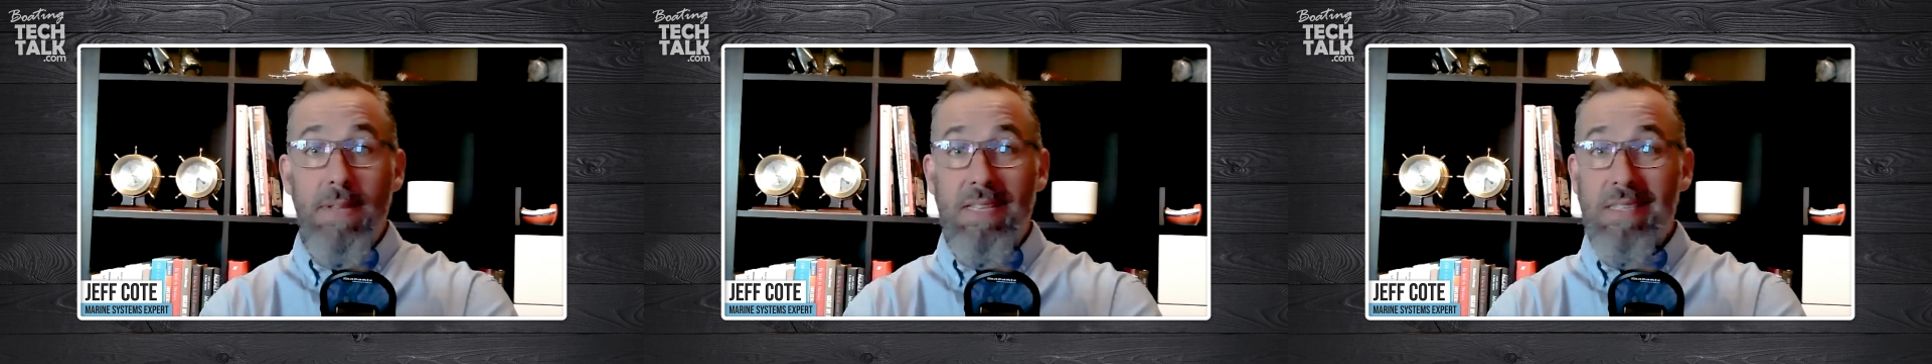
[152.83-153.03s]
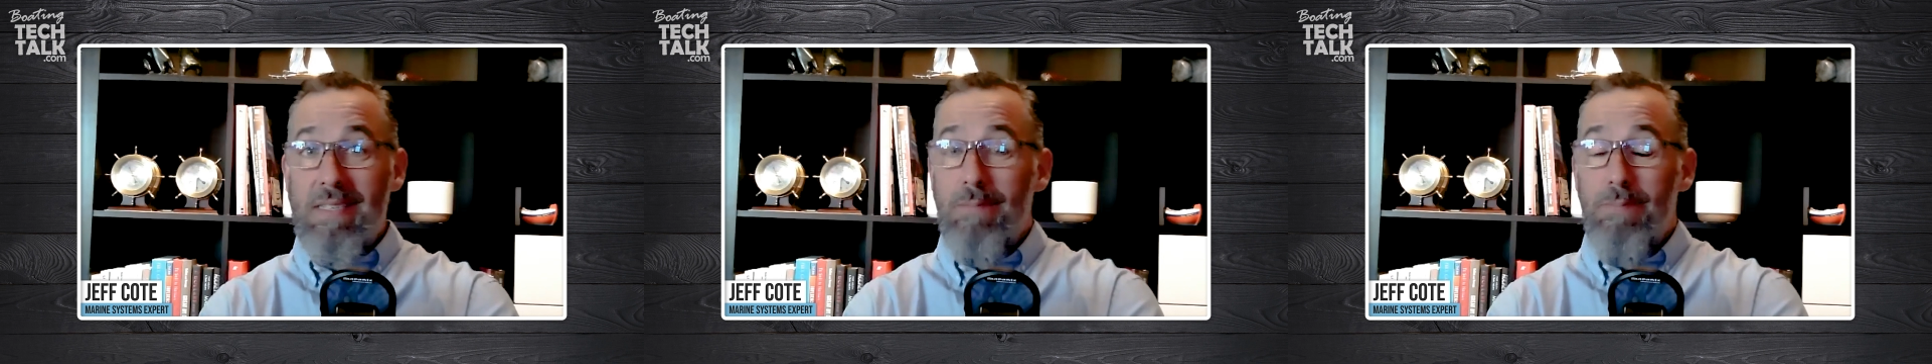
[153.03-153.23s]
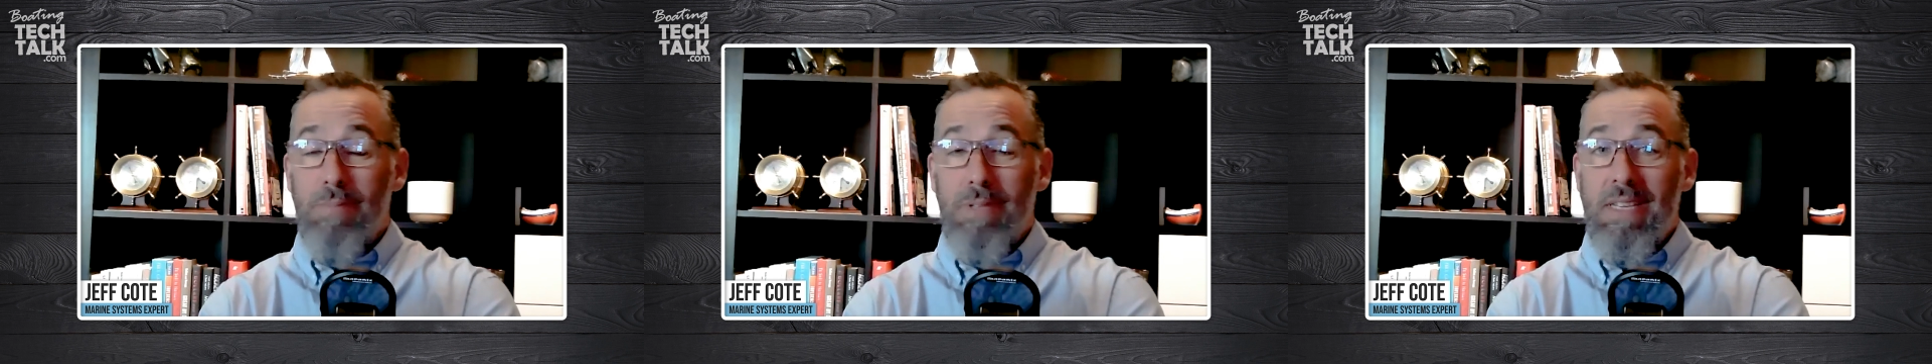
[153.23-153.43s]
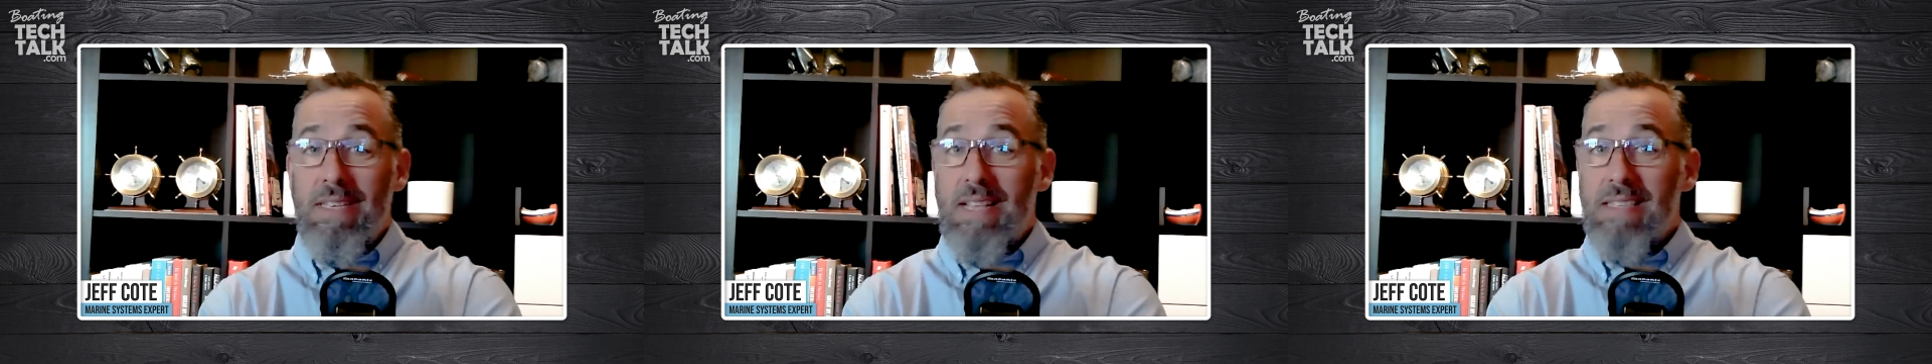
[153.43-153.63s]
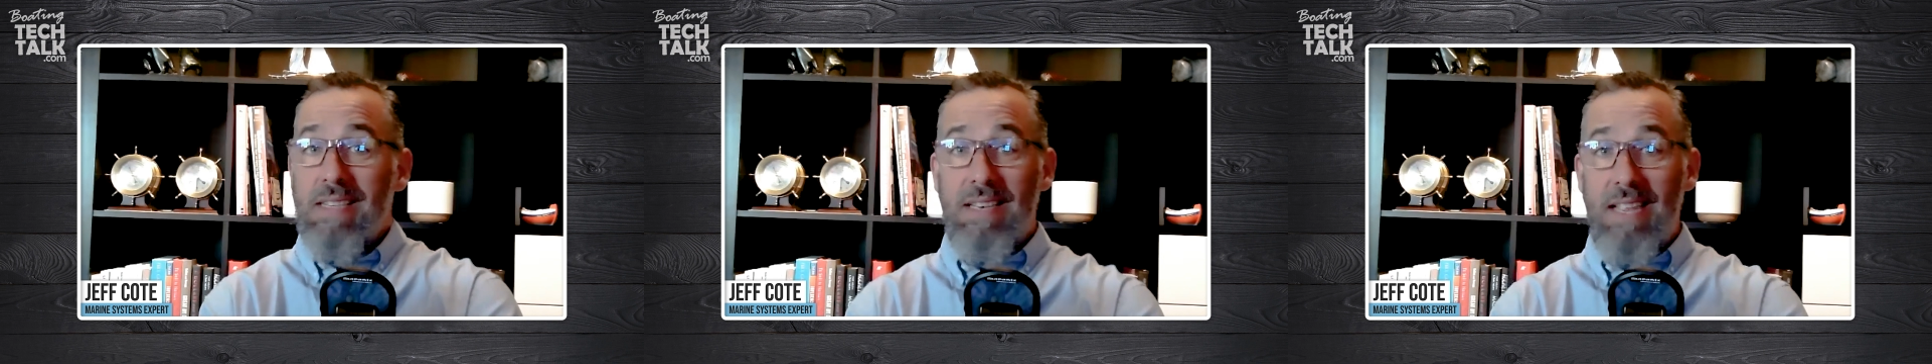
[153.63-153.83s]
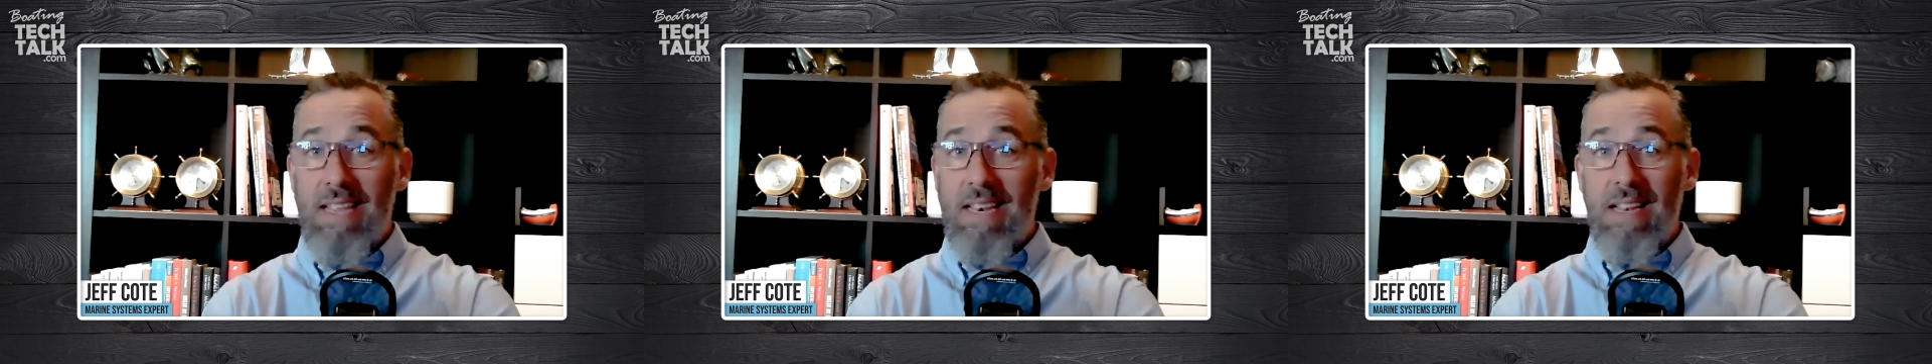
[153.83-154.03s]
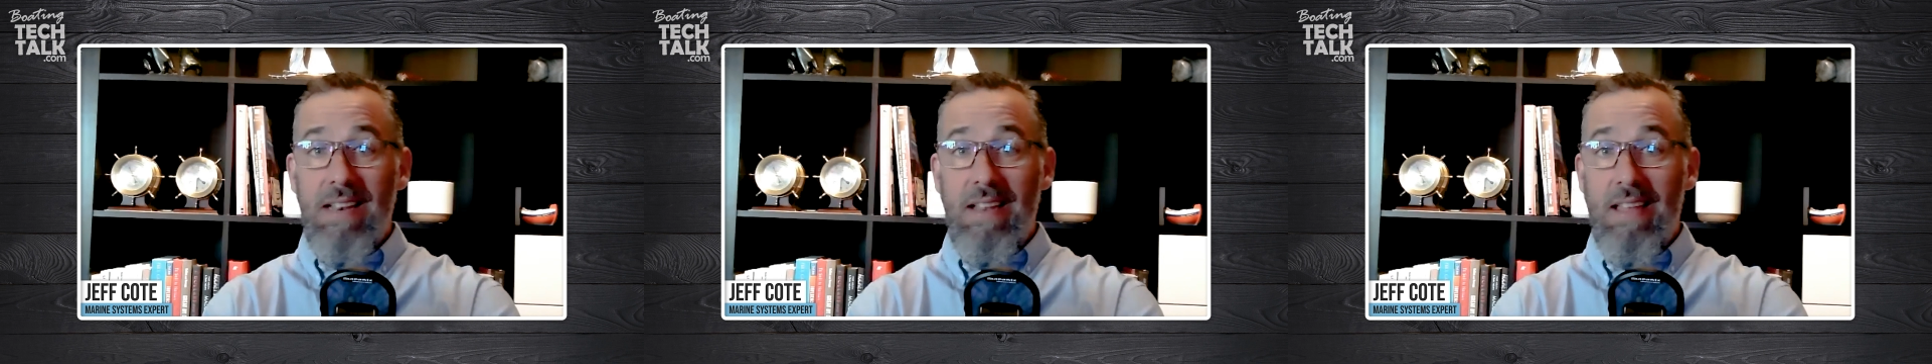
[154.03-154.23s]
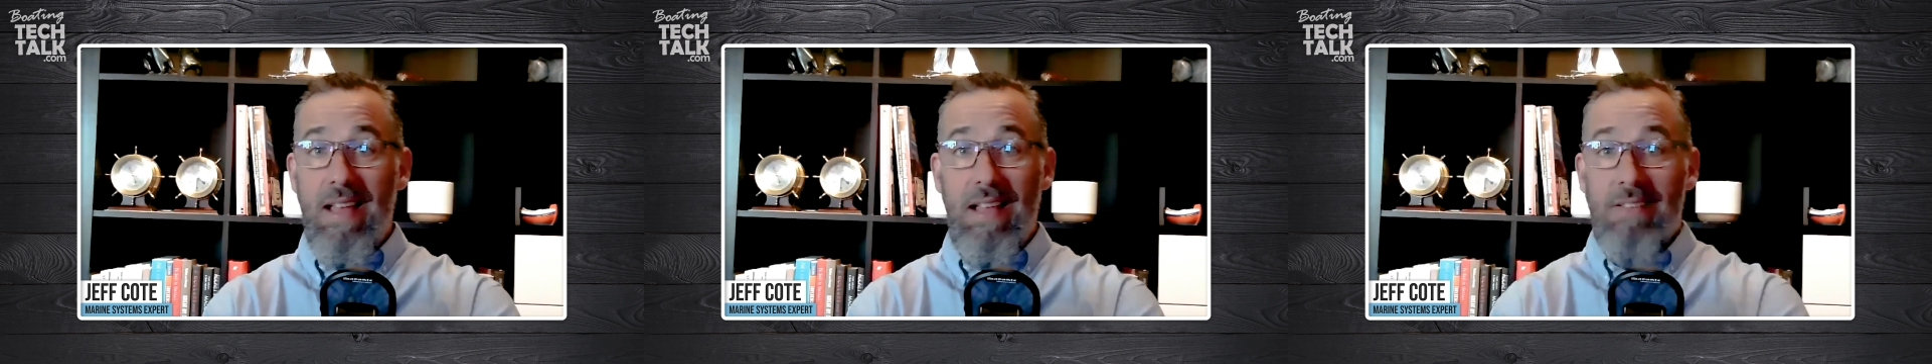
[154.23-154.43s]
be simply designated
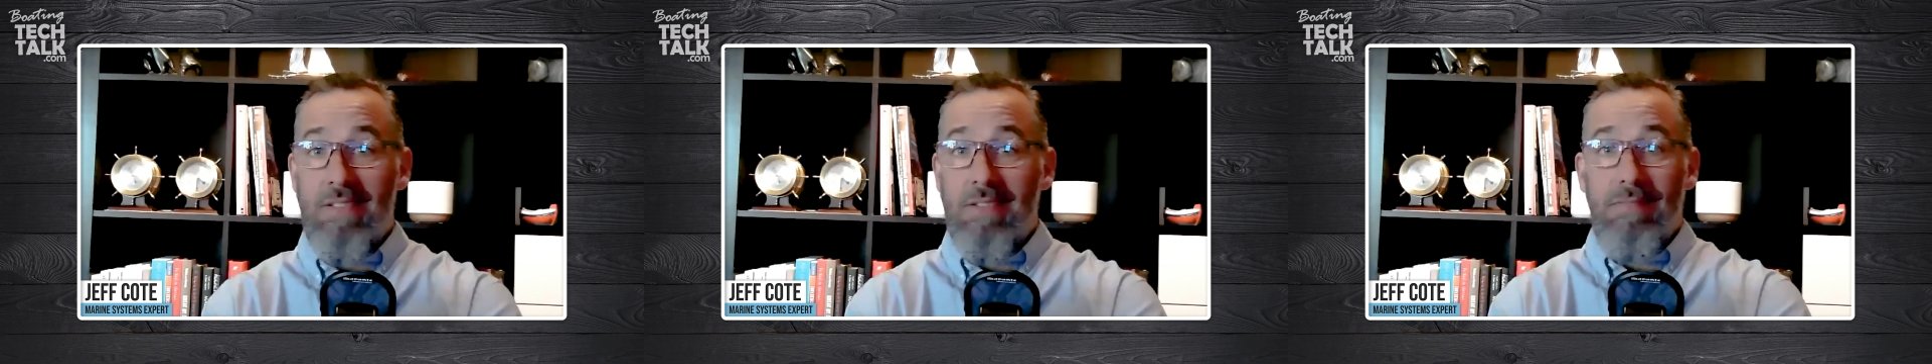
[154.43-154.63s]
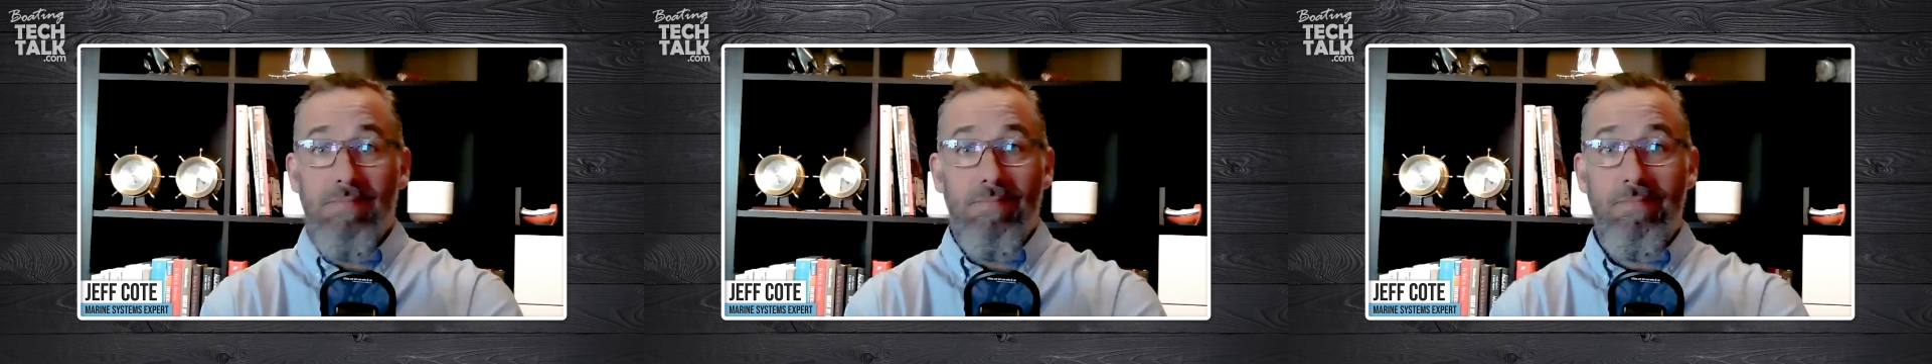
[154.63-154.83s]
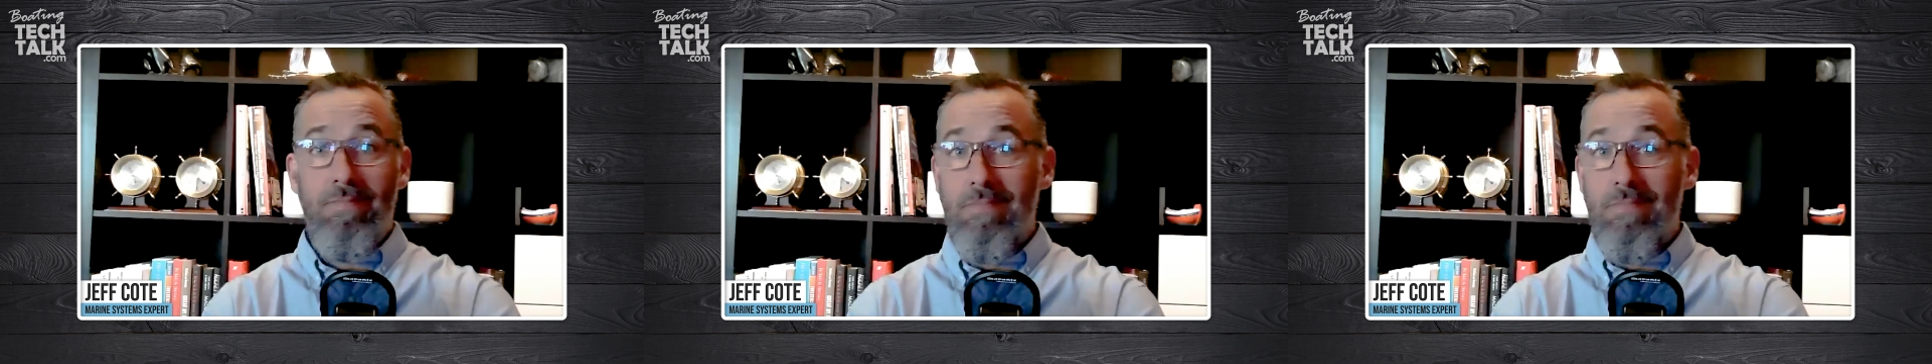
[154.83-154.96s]
as,